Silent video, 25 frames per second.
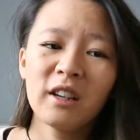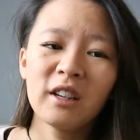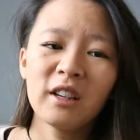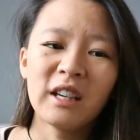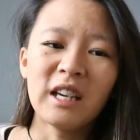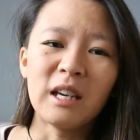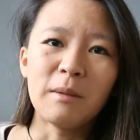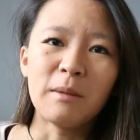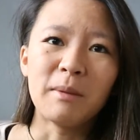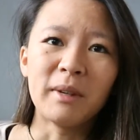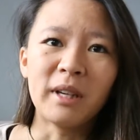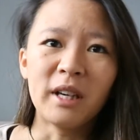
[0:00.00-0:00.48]

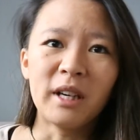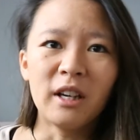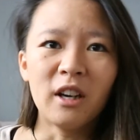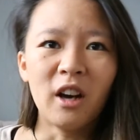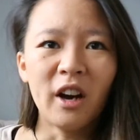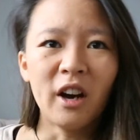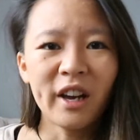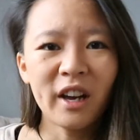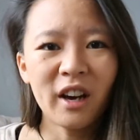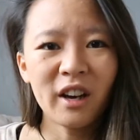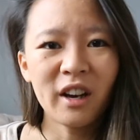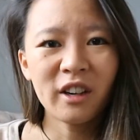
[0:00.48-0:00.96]
keeping an
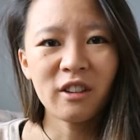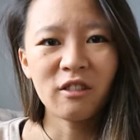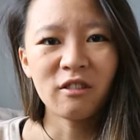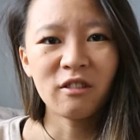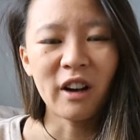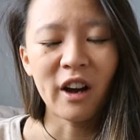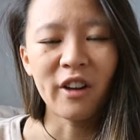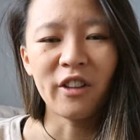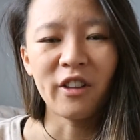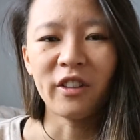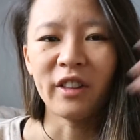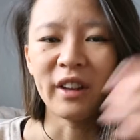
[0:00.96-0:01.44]
eye on it
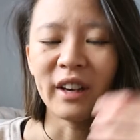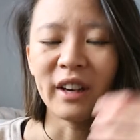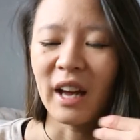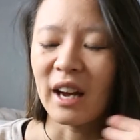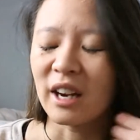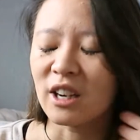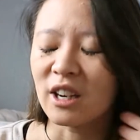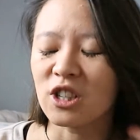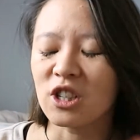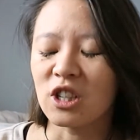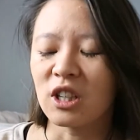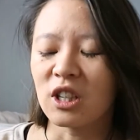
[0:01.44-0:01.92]
rather than
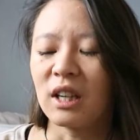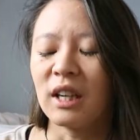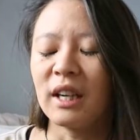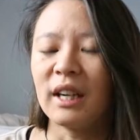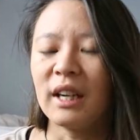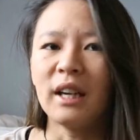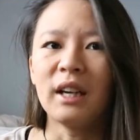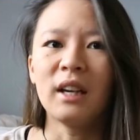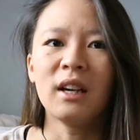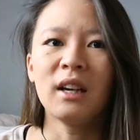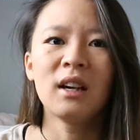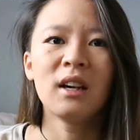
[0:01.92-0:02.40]

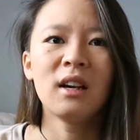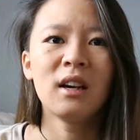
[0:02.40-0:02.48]
actually,